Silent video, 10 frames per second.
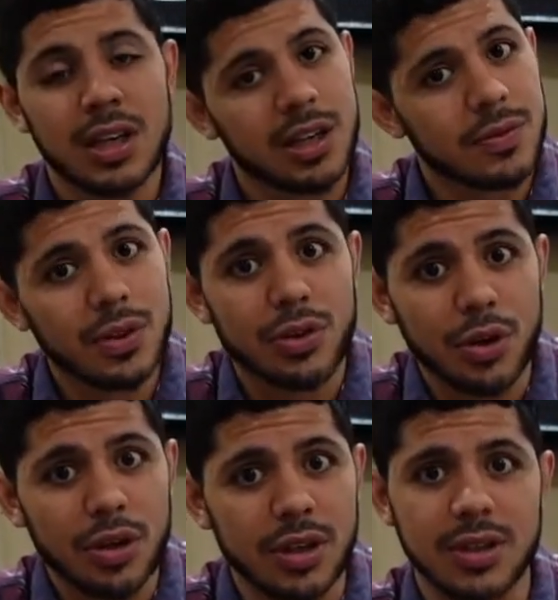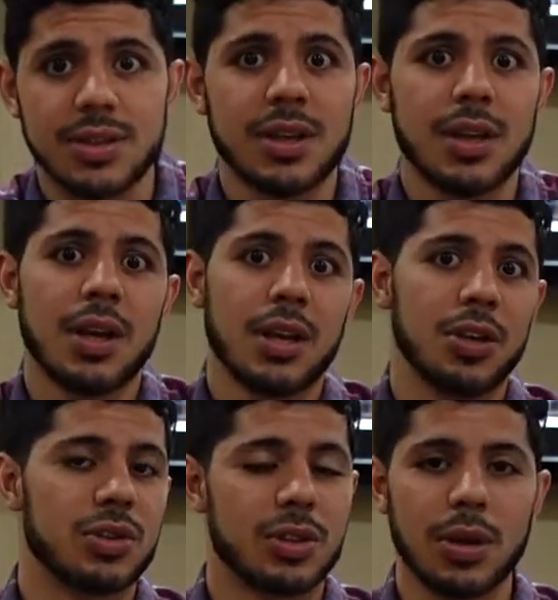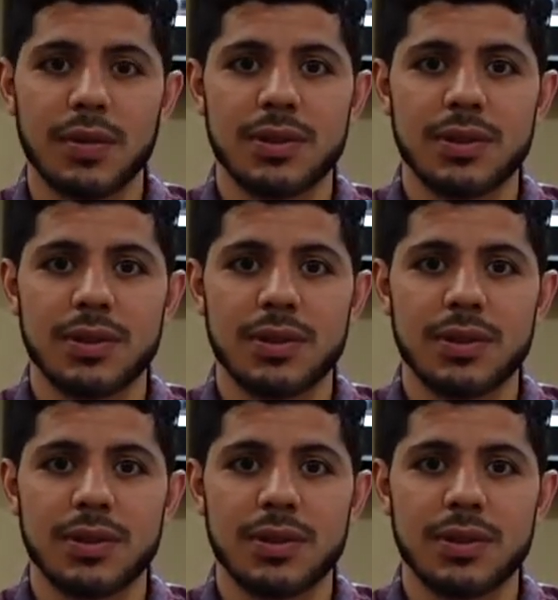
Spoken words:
even 30s. You still have